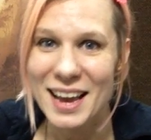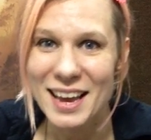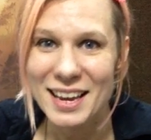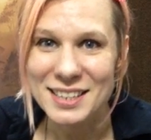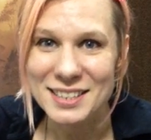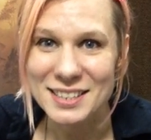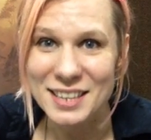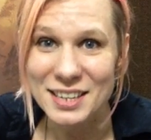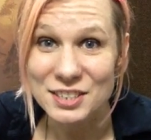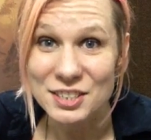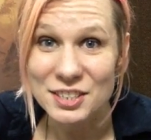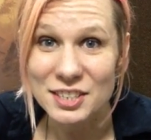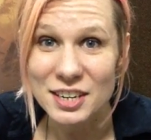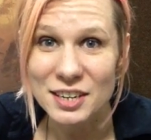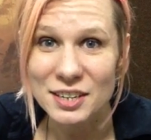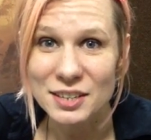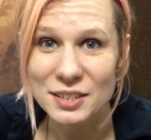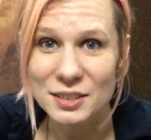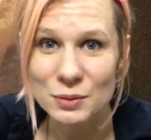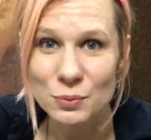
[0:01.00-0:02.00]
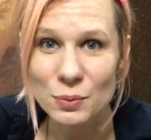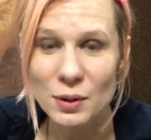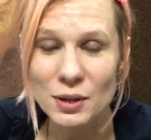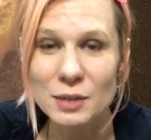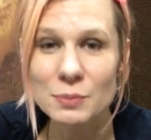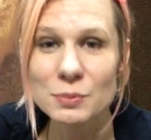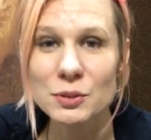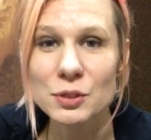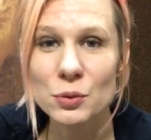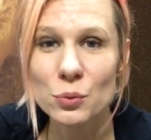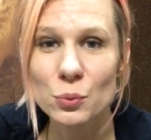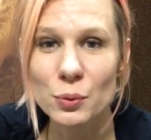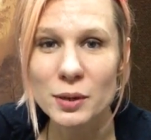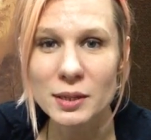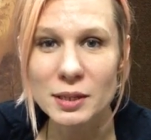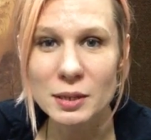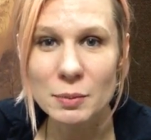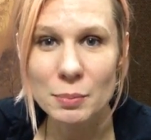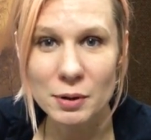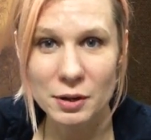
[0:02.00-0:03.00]
Hey Sagittarius, welcome to your
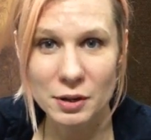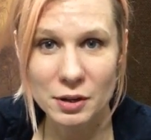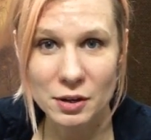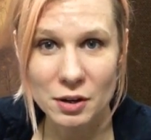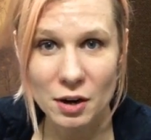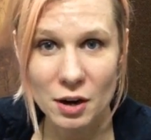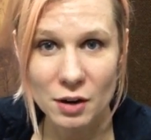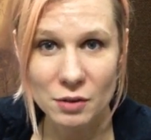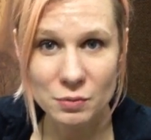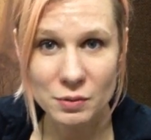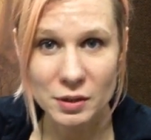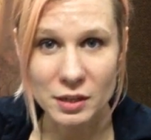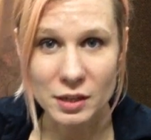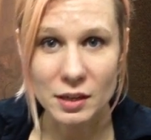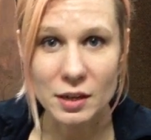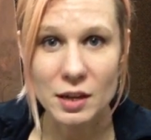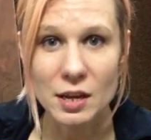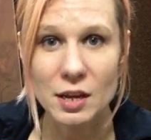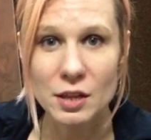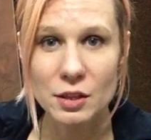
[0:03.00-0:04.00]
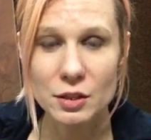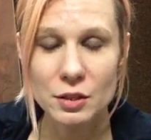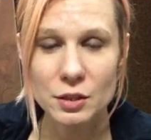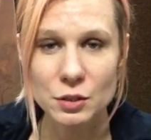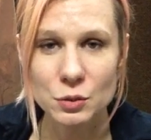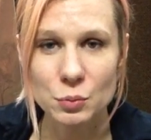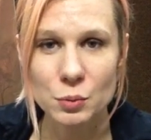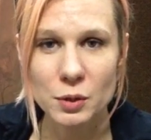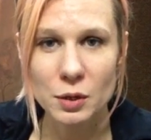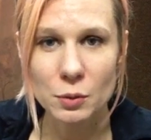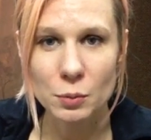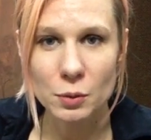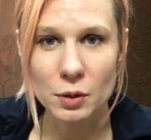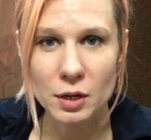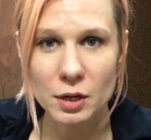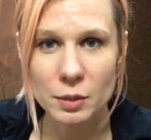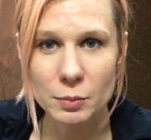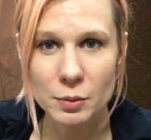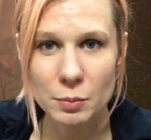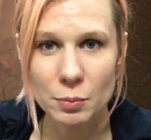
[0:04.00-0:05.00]
weekly pick a card reading. This week we're
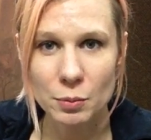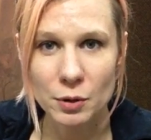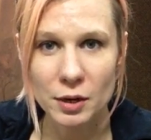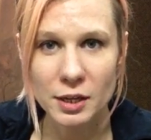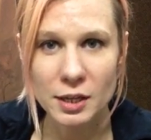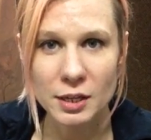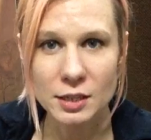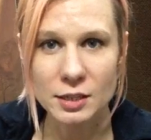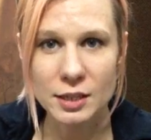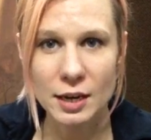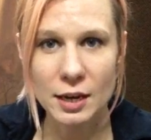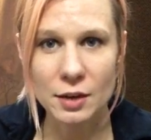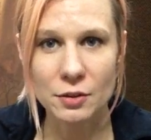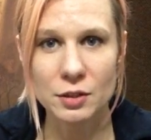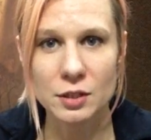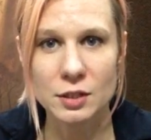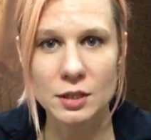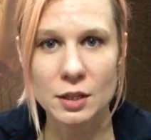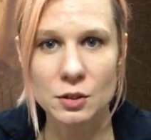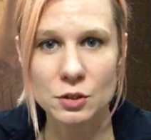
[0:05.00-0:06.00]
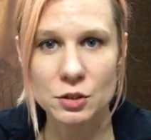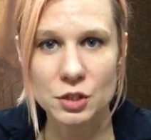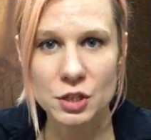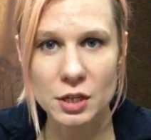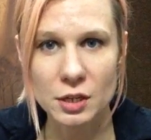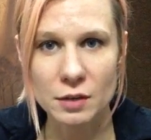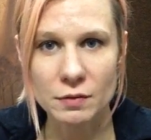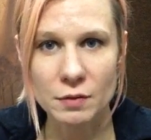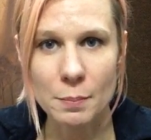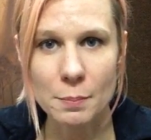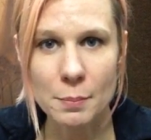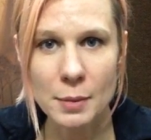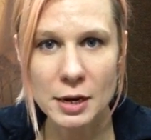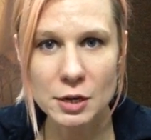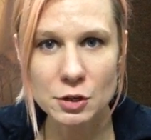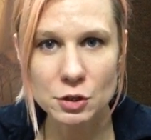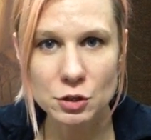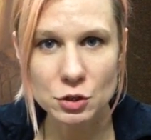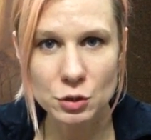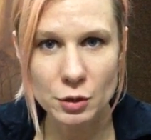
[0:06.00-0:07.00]
going to be breaking down this energy of a
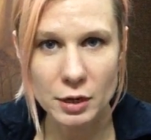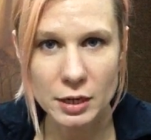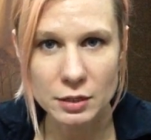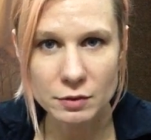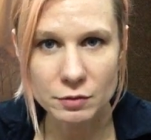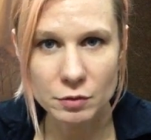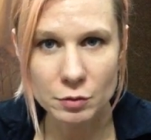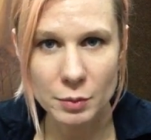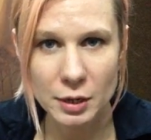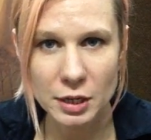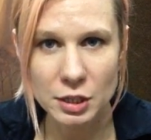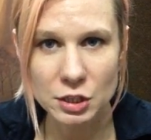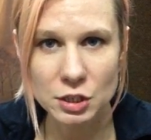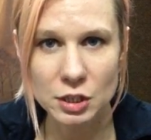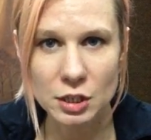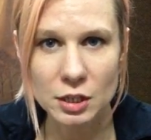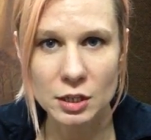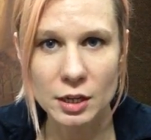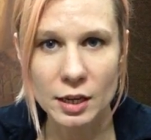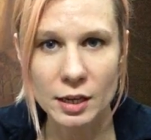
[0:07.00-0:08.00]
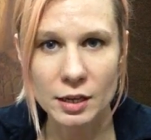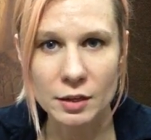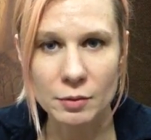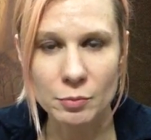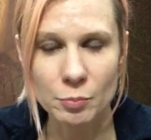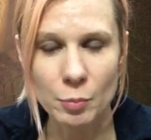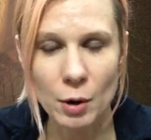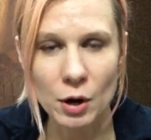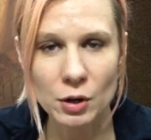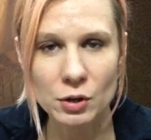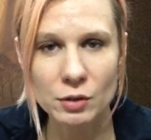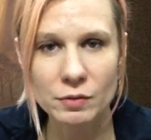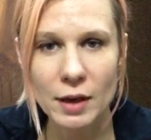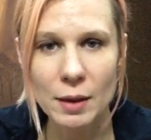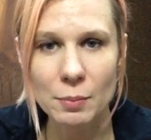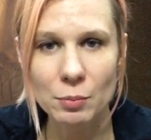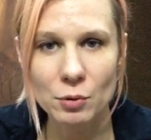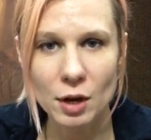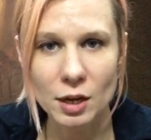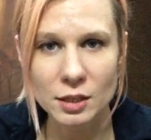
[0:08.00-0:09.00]
major transformation and part of
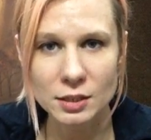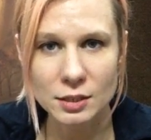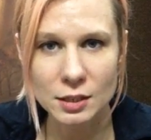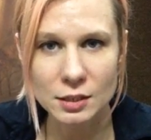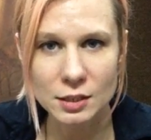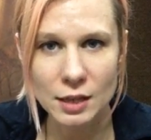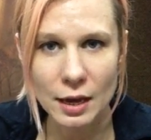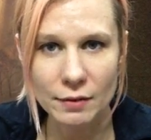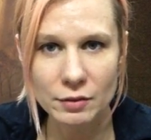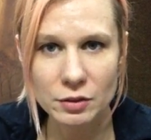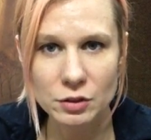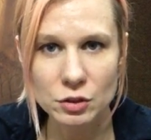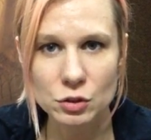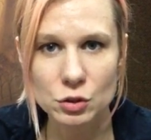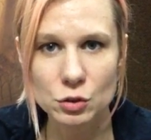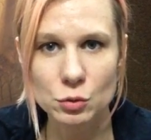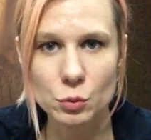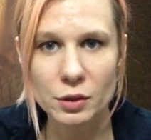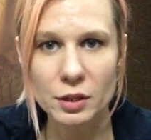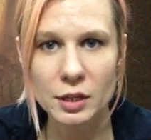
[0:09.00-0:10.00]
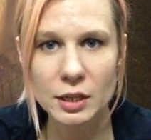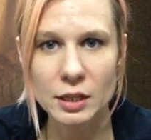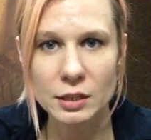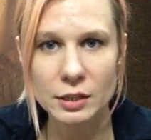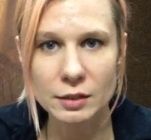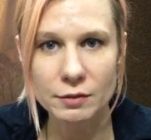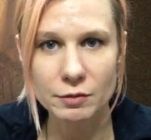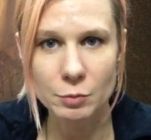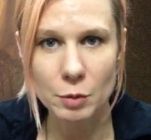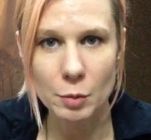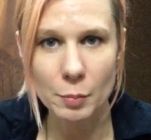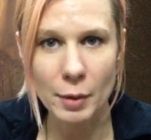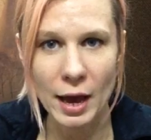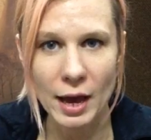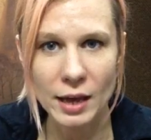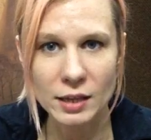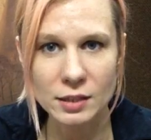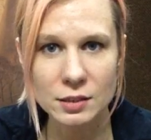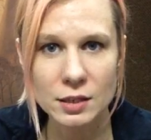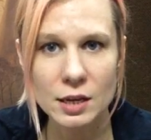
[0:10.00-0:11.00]
that process having to do with healing from the
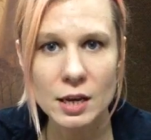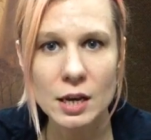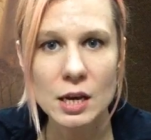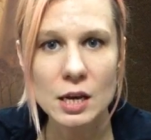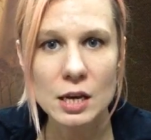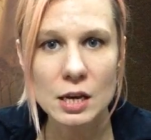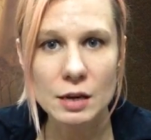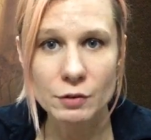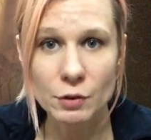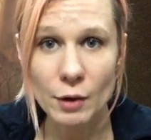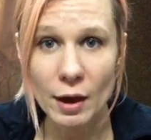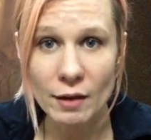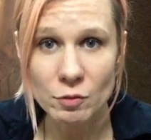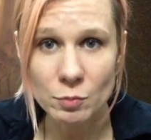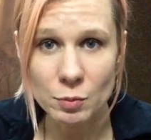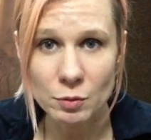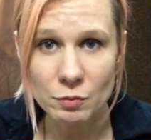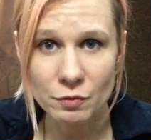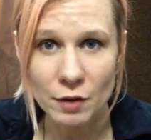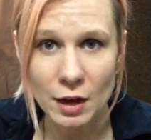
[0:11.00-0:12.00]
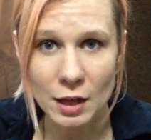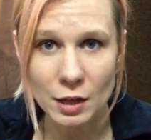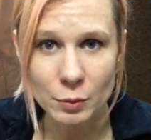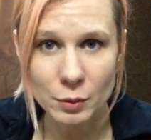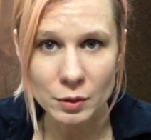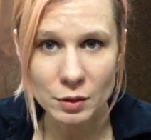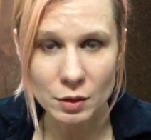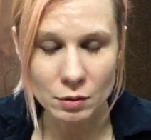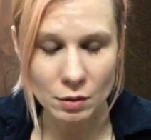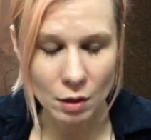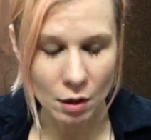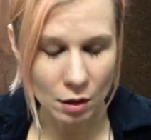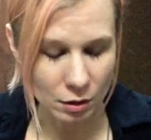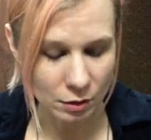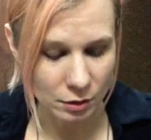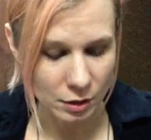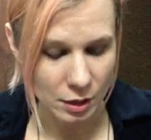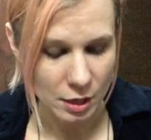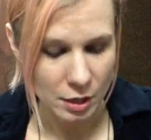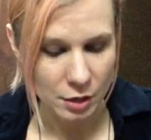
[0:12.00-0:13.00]
past. If you haven't been following
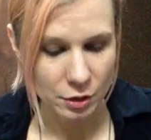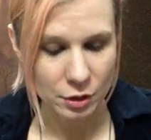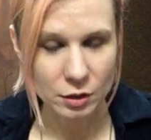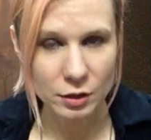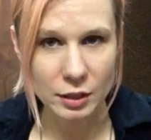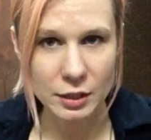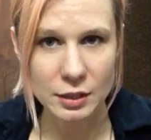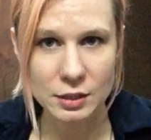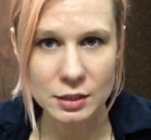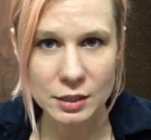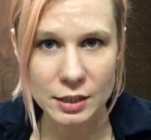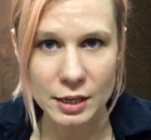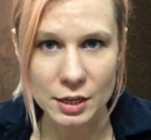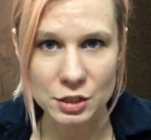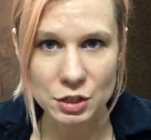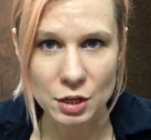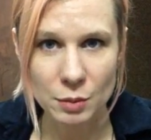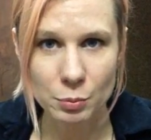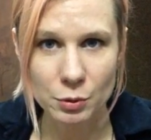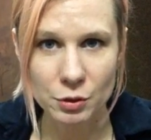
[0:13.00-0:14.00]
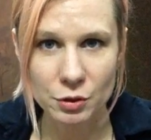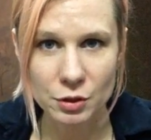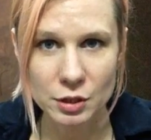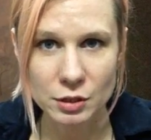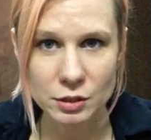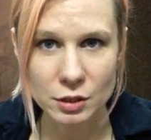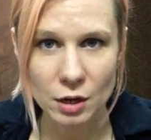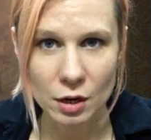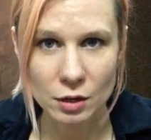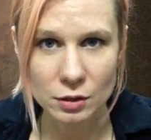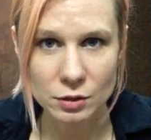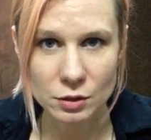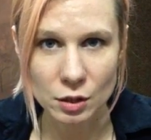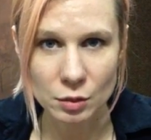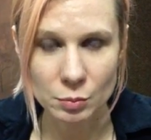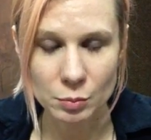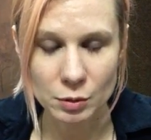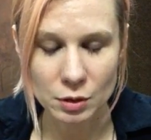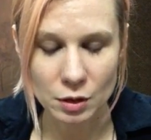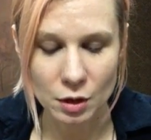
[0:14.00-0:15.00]
along, the links to catch up with these cards are
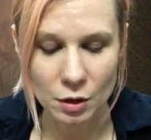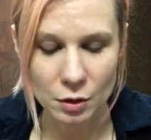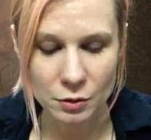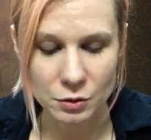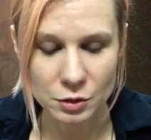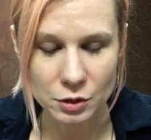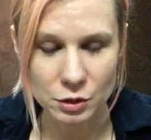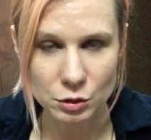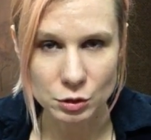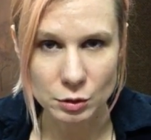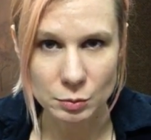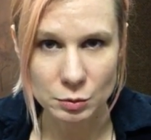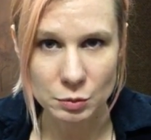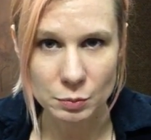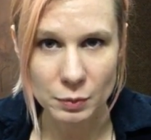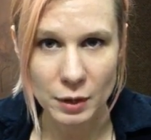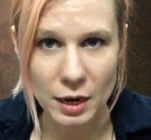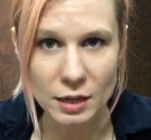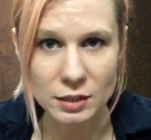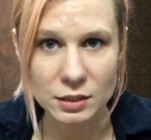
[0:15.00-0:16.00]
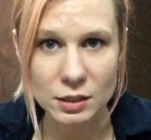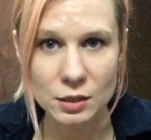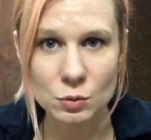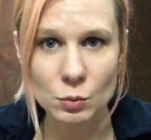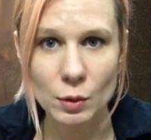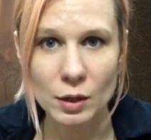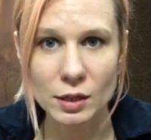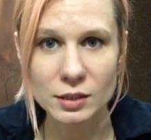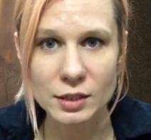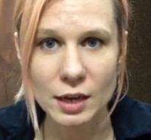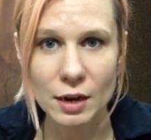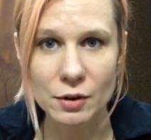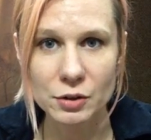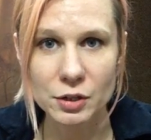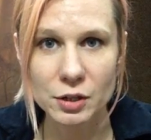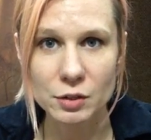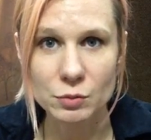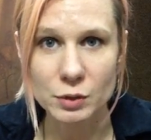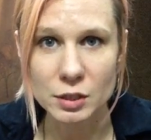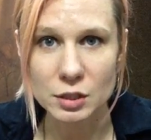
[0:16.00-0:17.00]
below in the description box, as well as how you
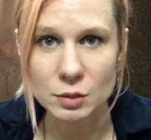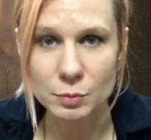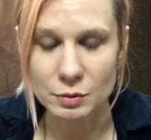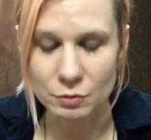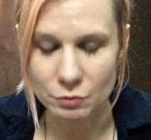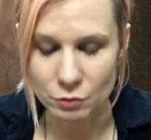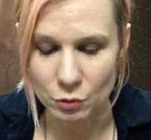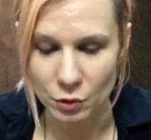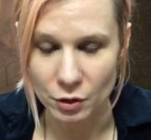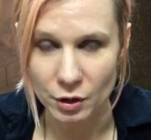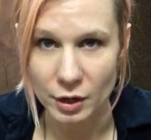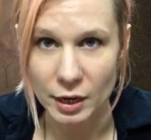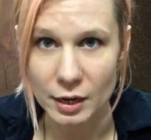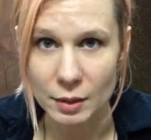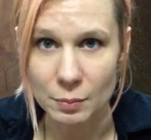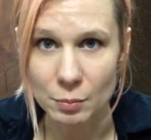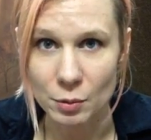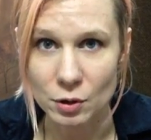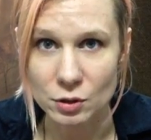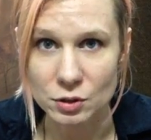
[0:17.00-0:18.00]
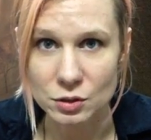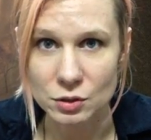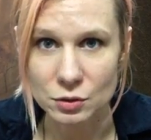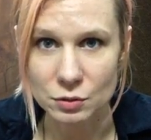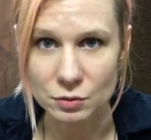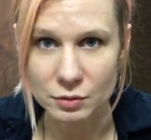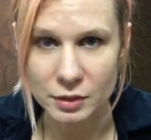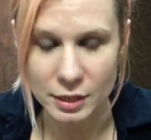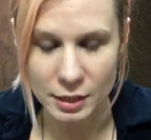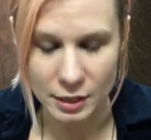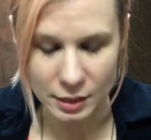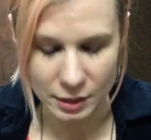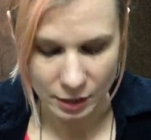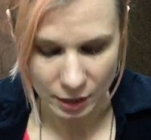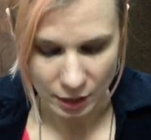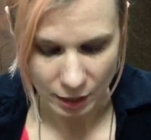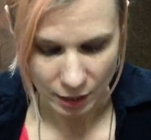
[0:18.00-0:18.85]
can reach me for a personal reading.